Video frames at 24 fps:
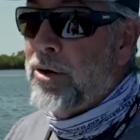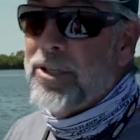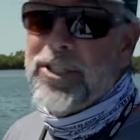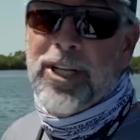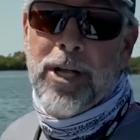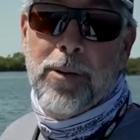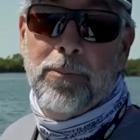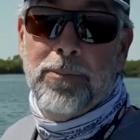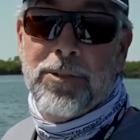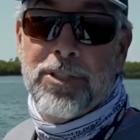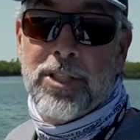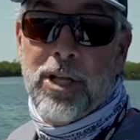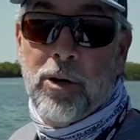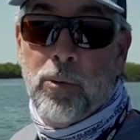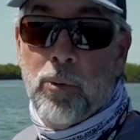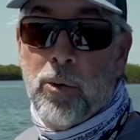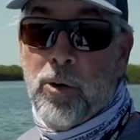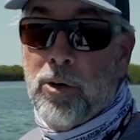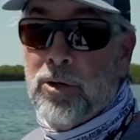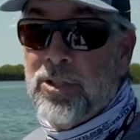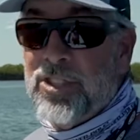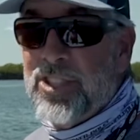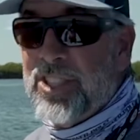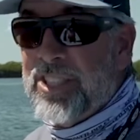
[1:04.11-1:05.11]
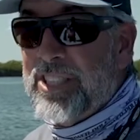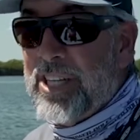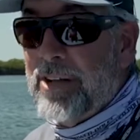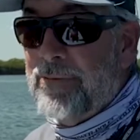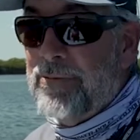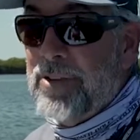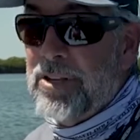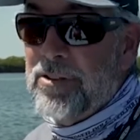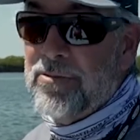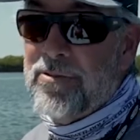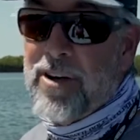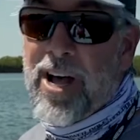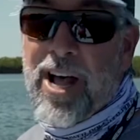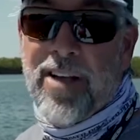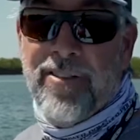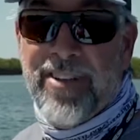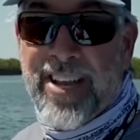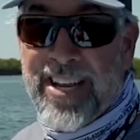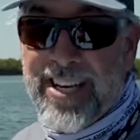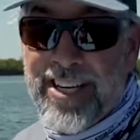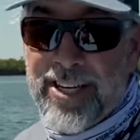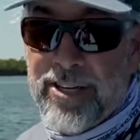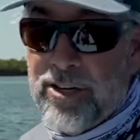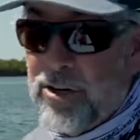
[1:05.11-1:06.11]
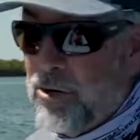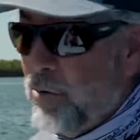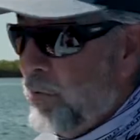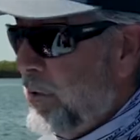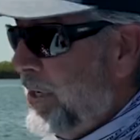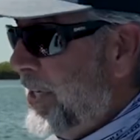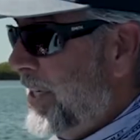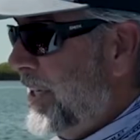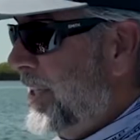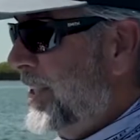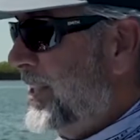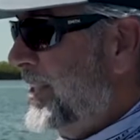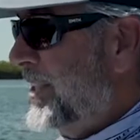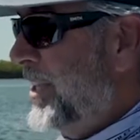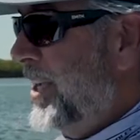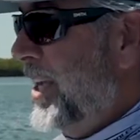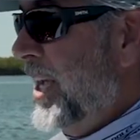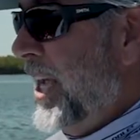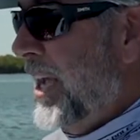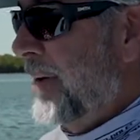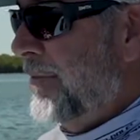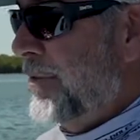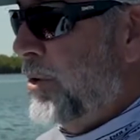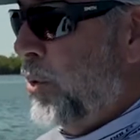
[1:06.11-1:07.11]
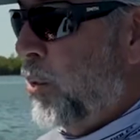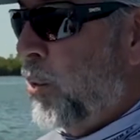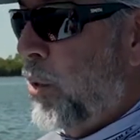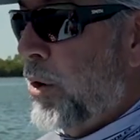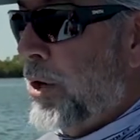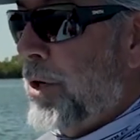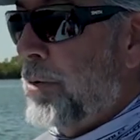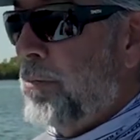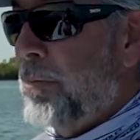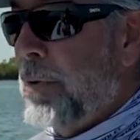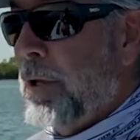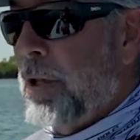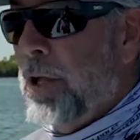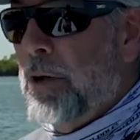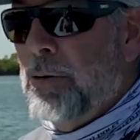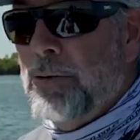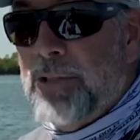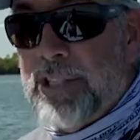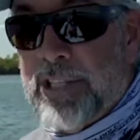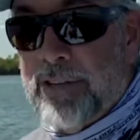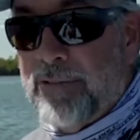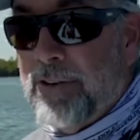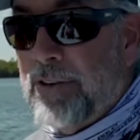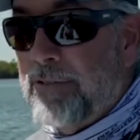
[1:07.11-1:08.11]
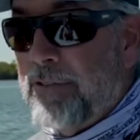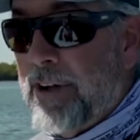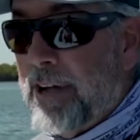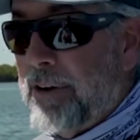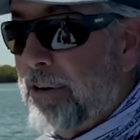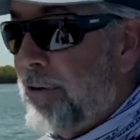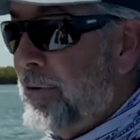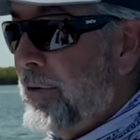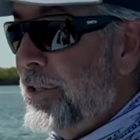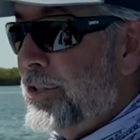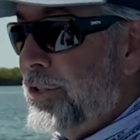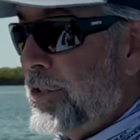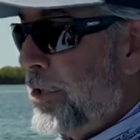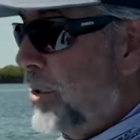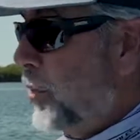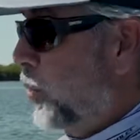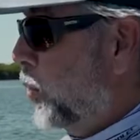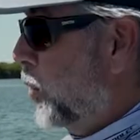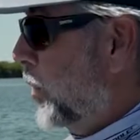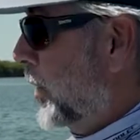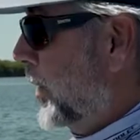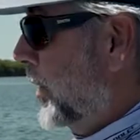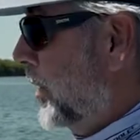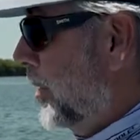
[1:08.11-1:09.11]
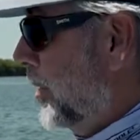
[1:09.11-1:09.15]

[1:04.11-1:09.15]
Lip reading: temps that were 75, 80 degrees. If you're working below 75 degrees, you're going to work it a